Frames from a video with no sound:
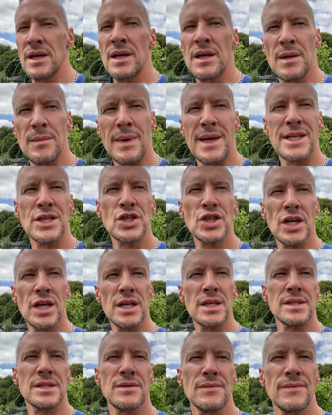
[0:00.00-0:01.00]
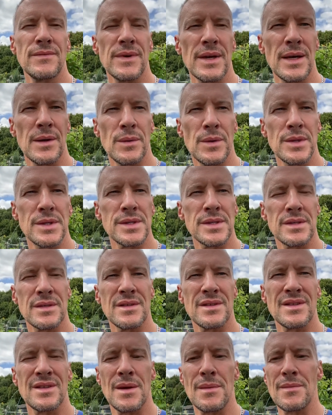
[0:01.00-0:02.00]
my giant sunflowers,
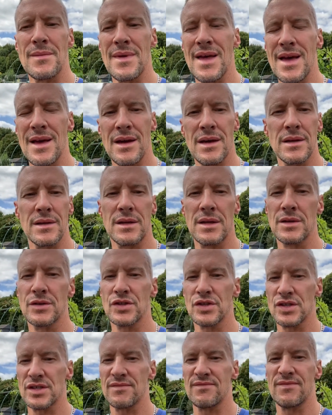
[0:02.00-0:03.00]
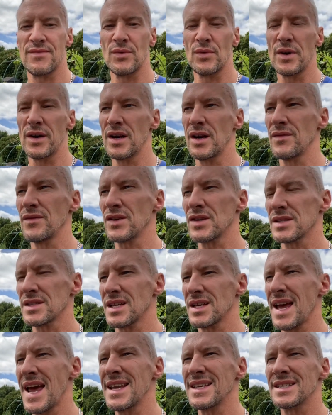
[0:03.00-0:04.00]
they're just falling over because the
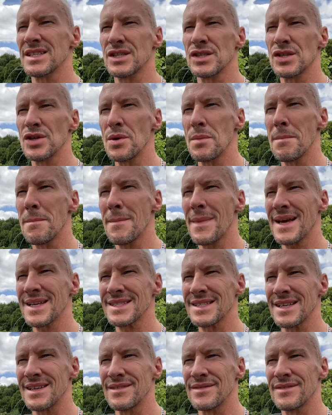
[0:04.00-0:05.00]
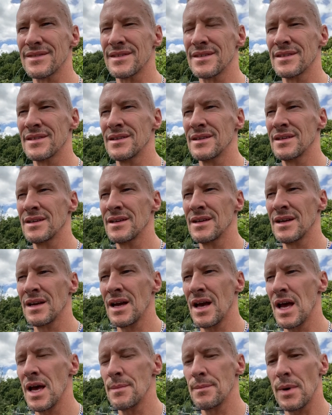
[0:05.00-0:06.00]
heads are too massive.
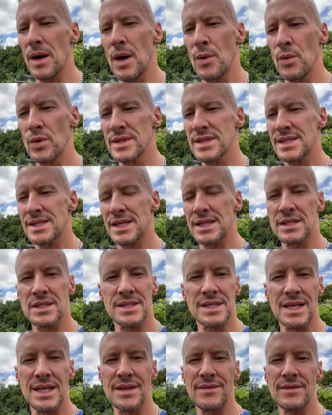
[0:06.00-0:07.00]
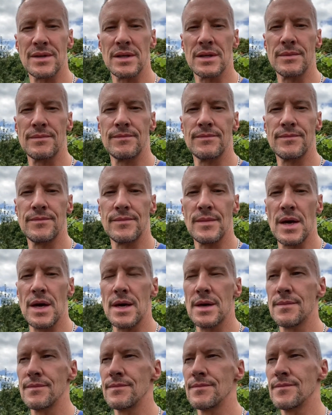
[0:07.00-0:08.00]
But I wanted to just leave the
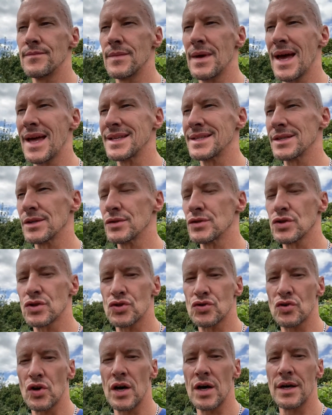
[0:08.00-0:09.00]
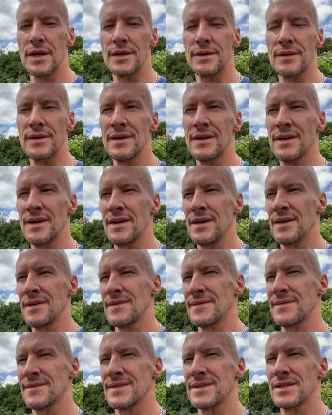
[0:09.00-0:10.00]
heads on to dry
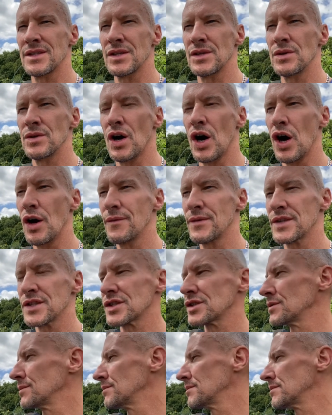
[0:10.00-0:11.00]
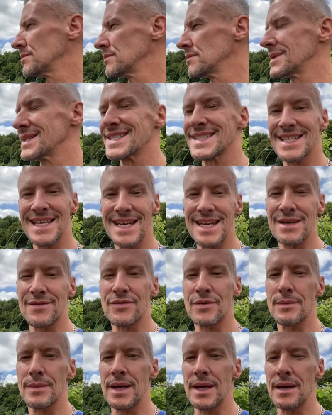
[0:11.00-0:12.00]
to harvest some seed
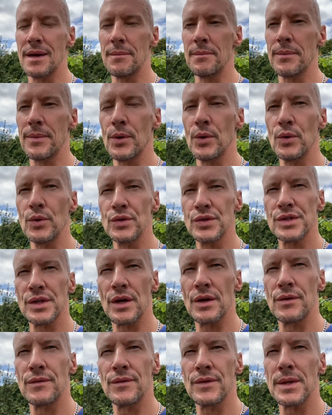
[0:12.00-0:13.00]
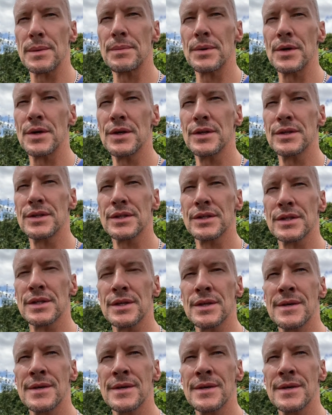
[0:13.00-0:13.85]
from it, but also for the birds.